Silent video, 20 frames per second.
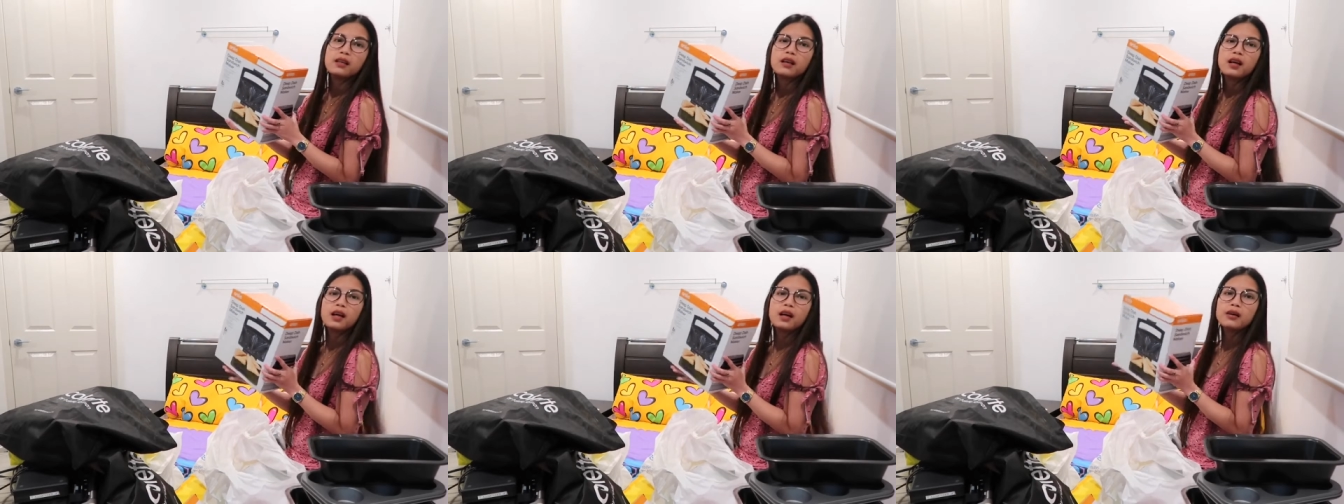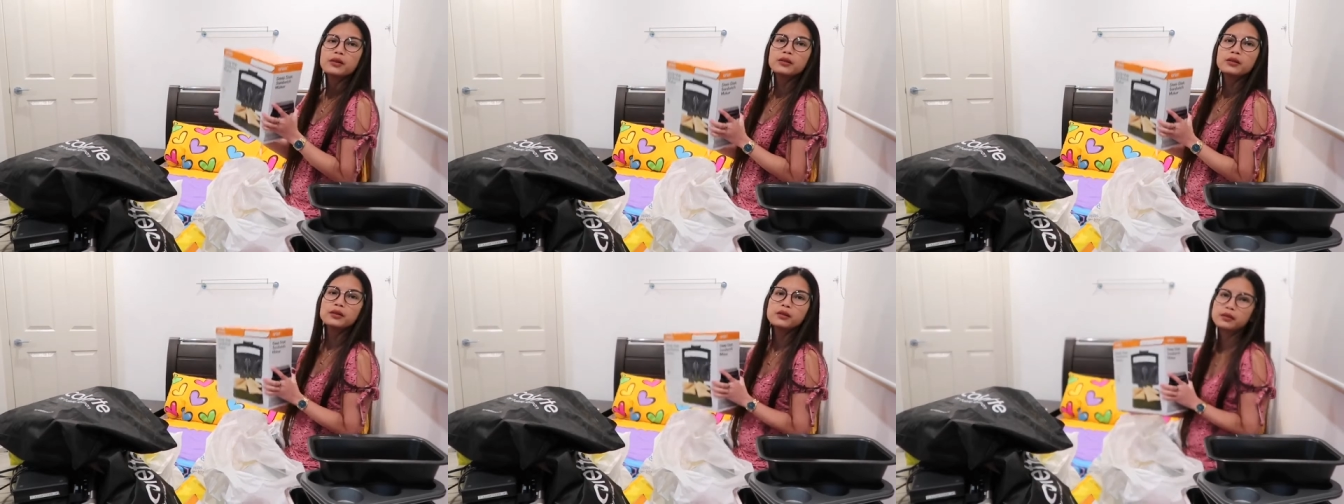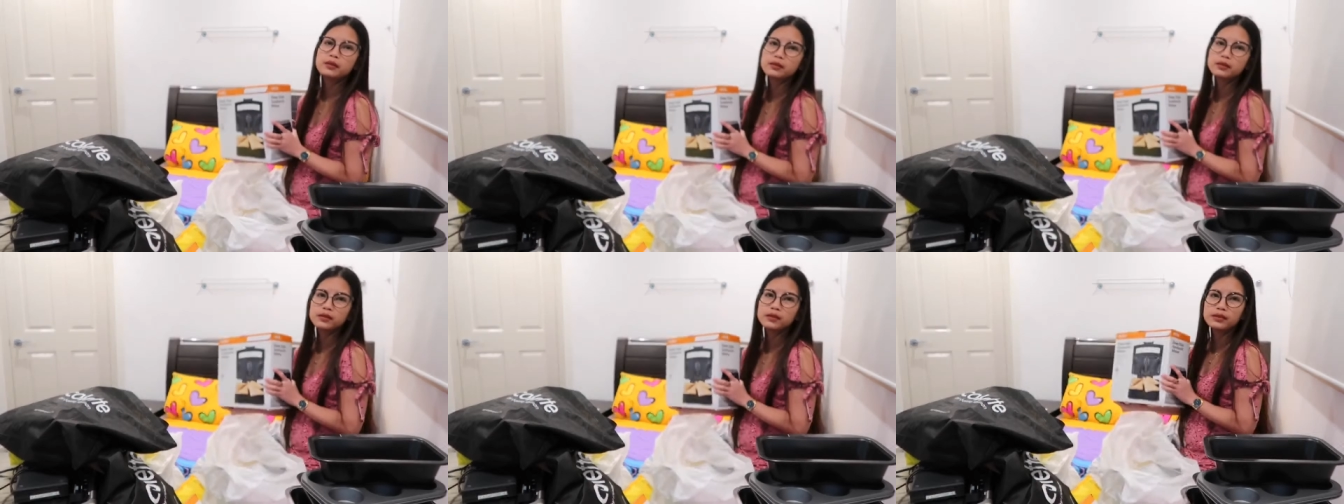know how
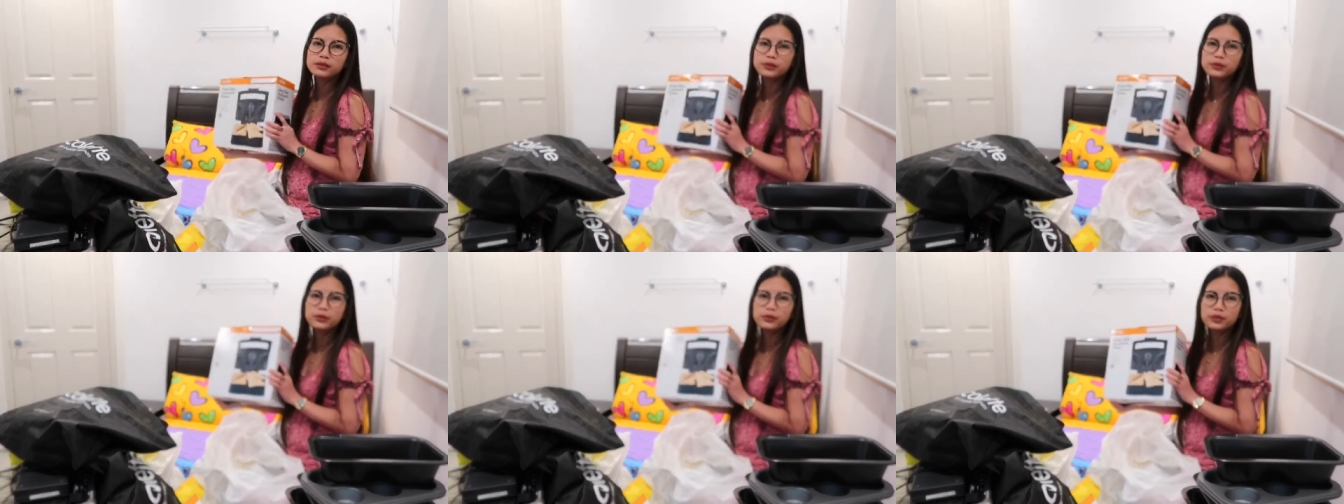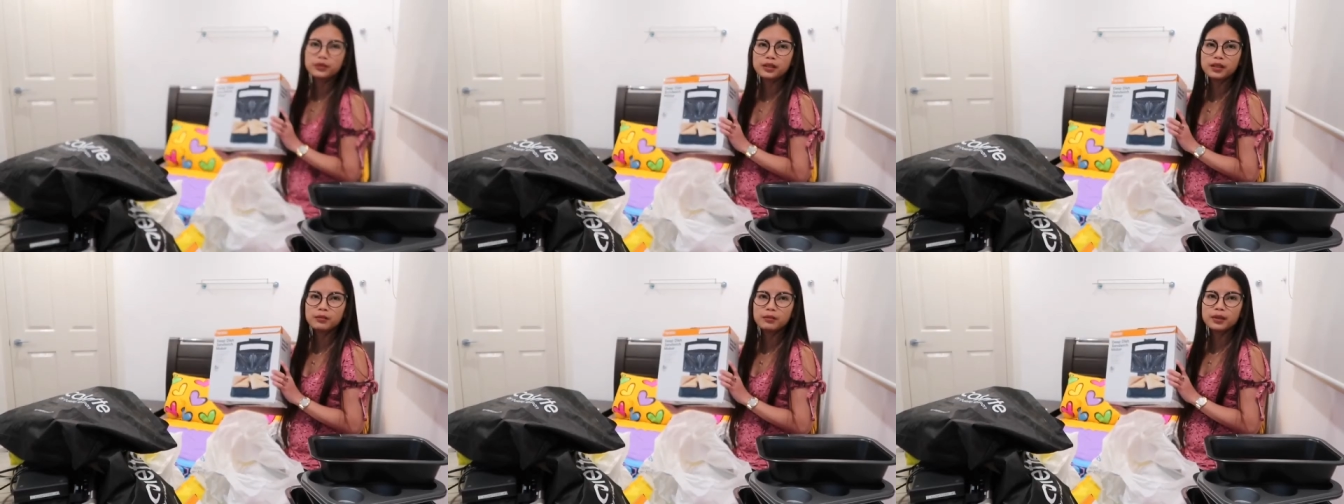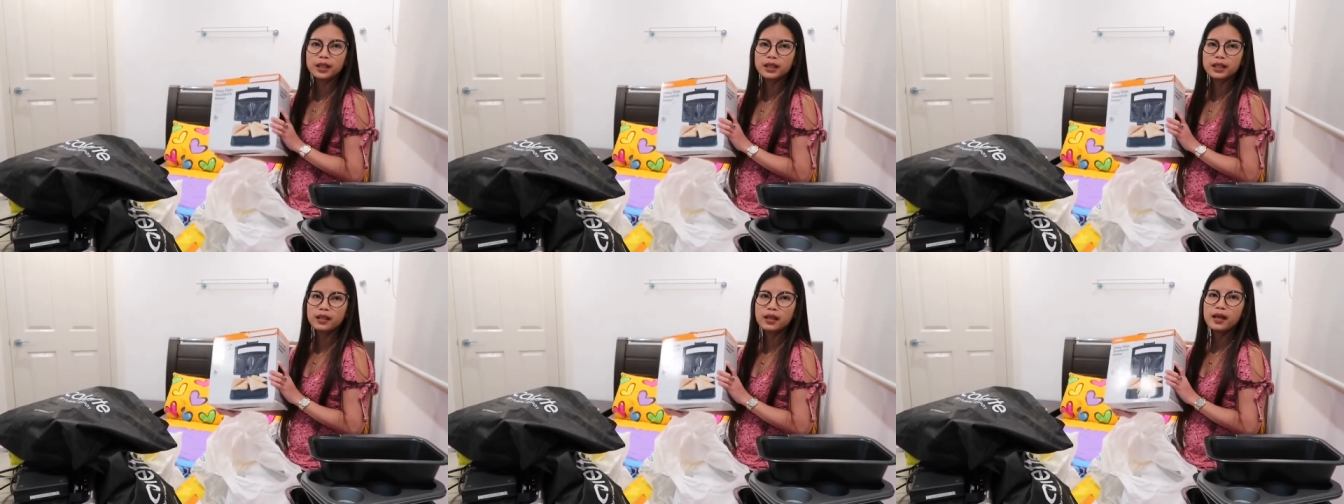you use it,
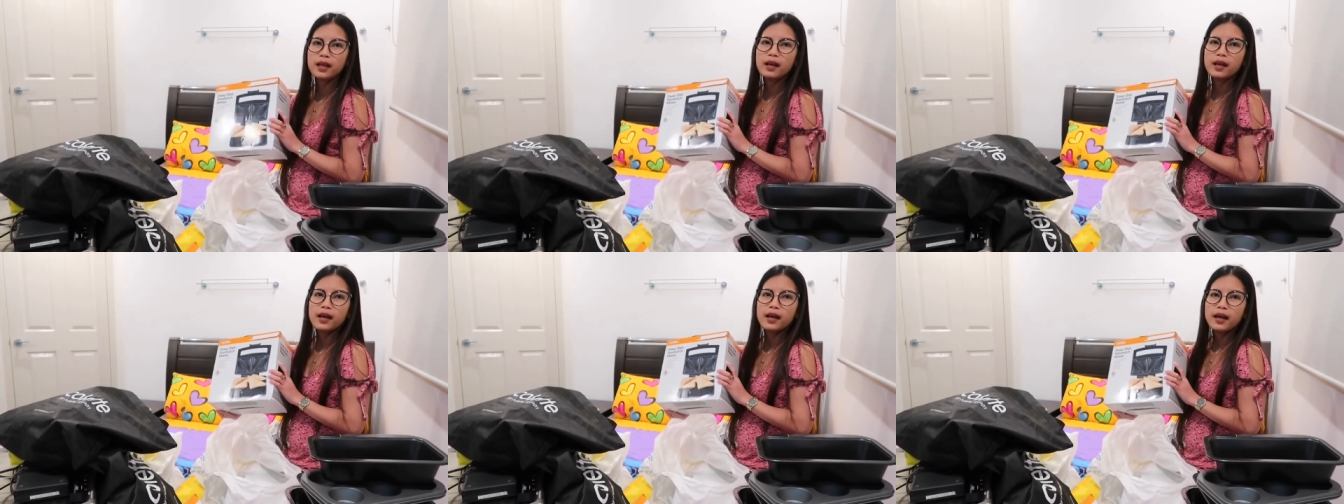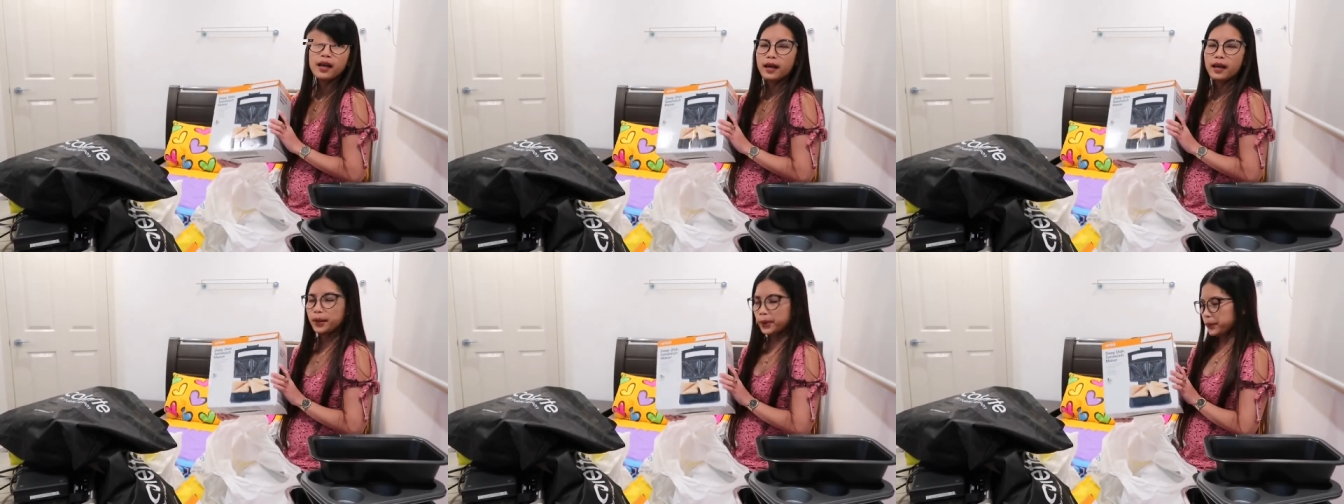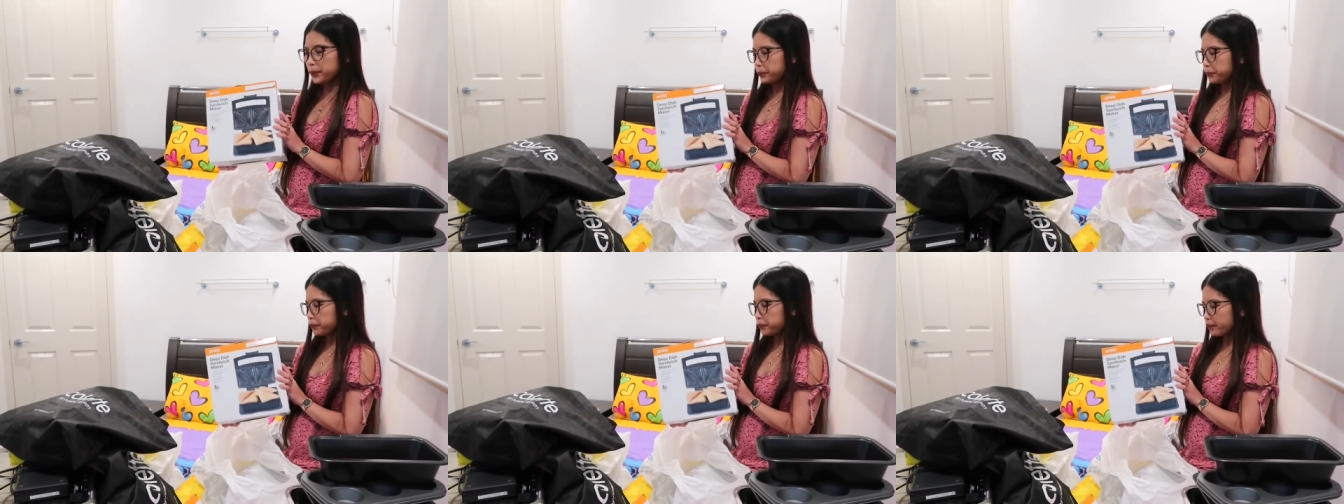but
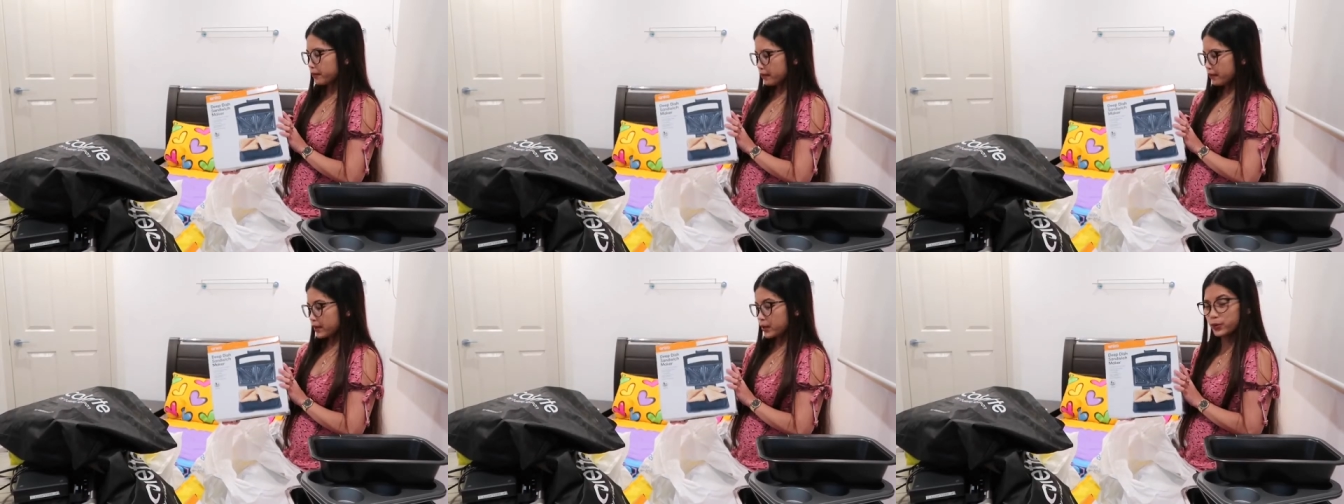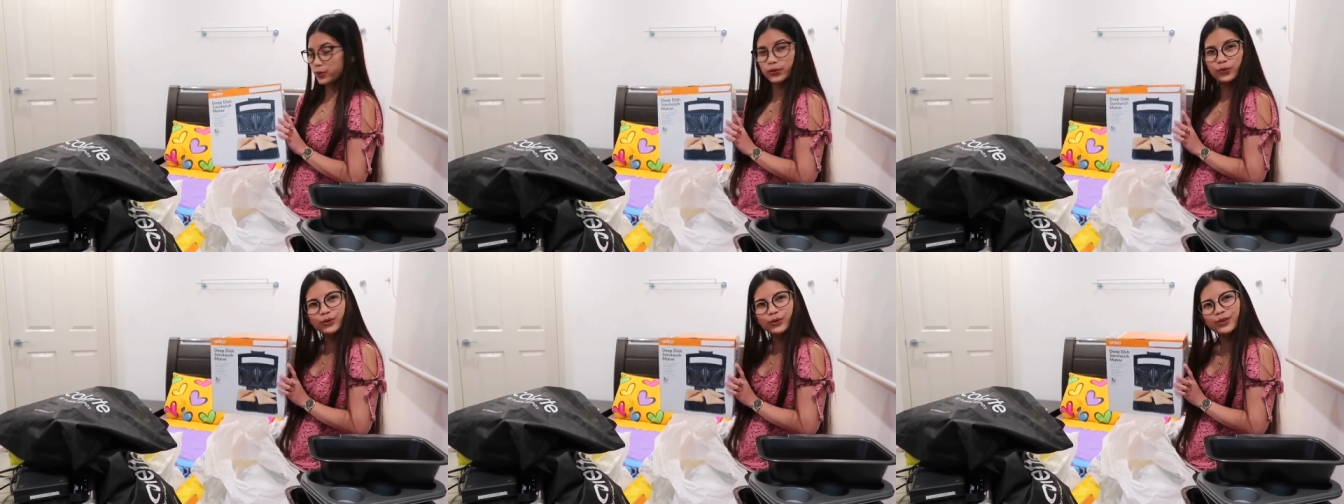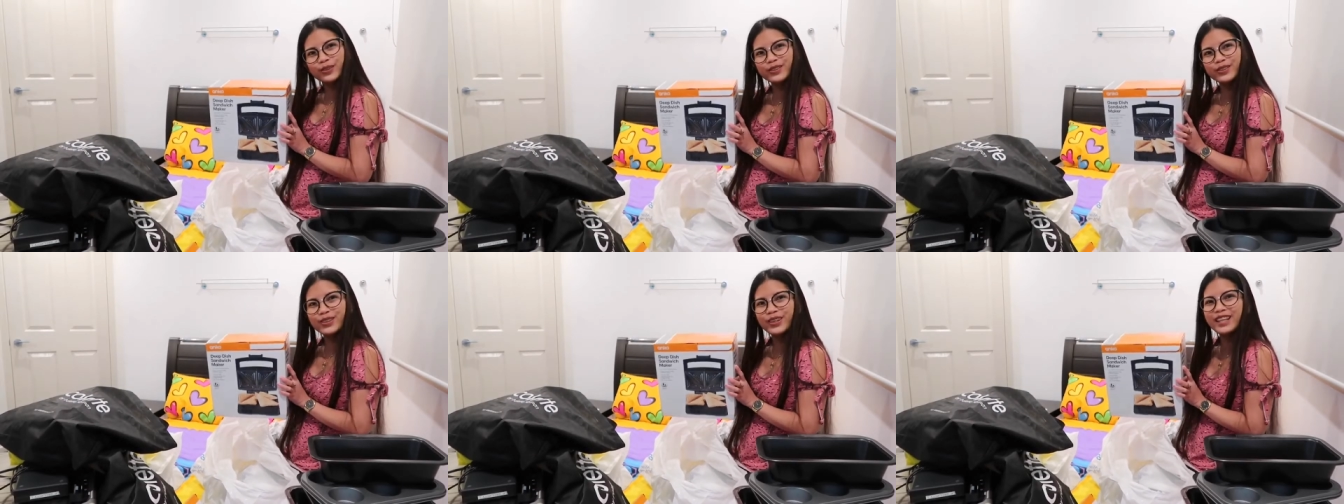gusto
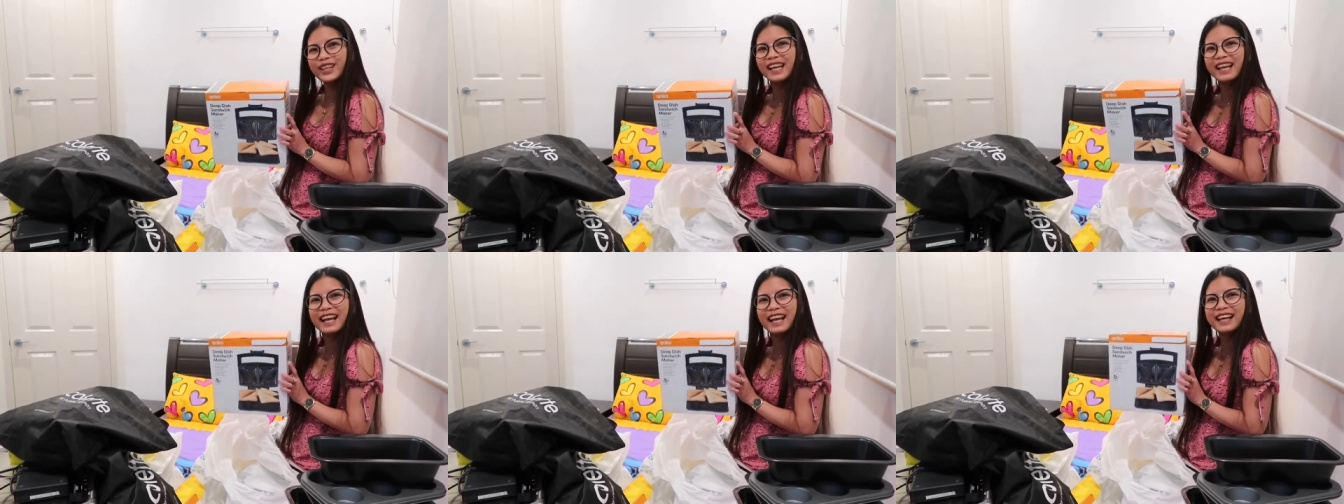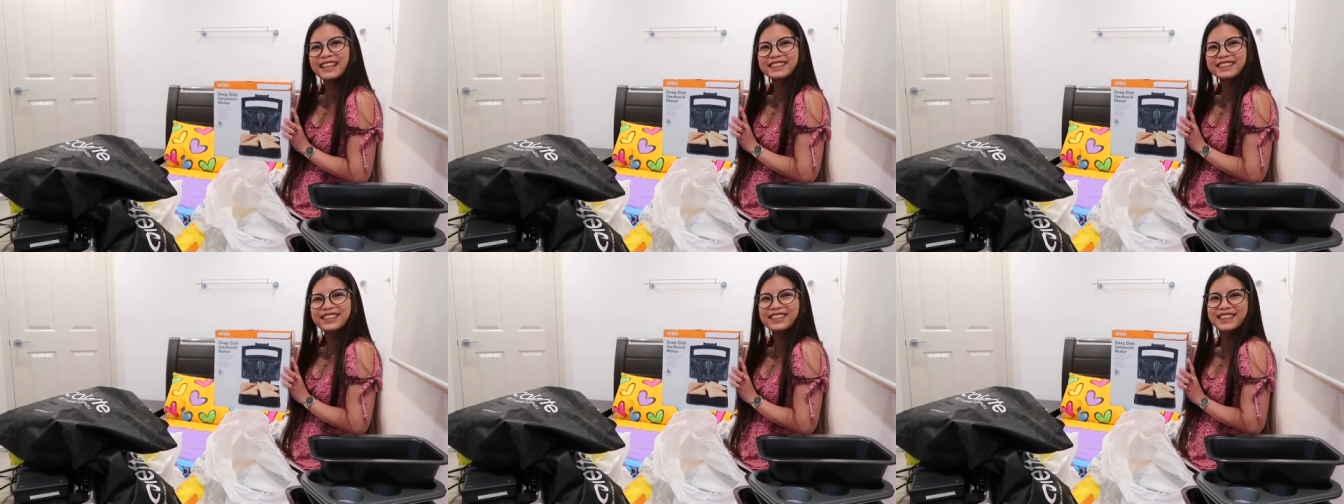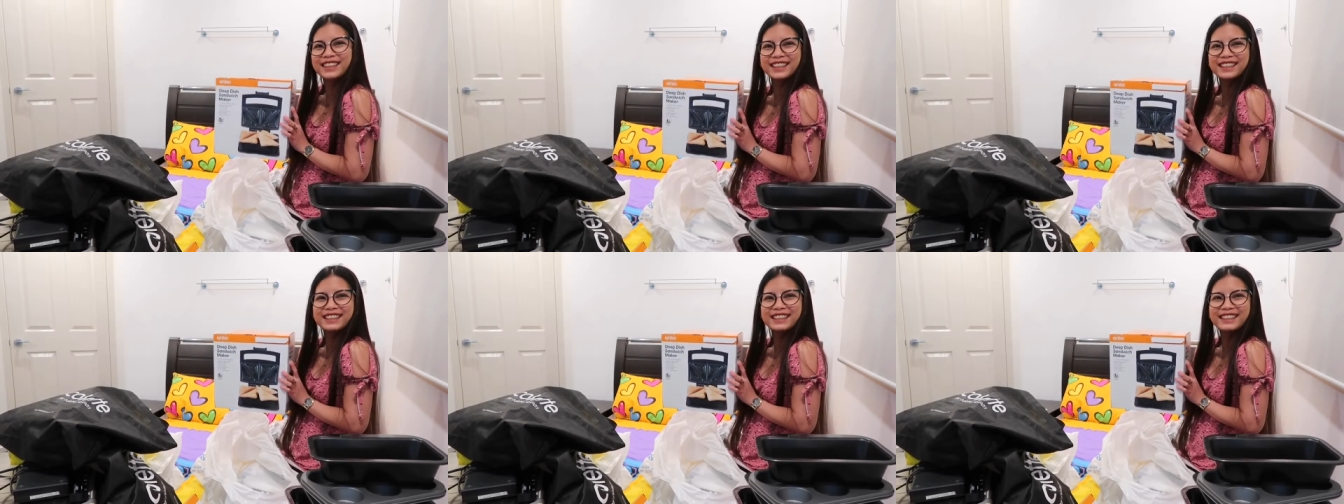nila to.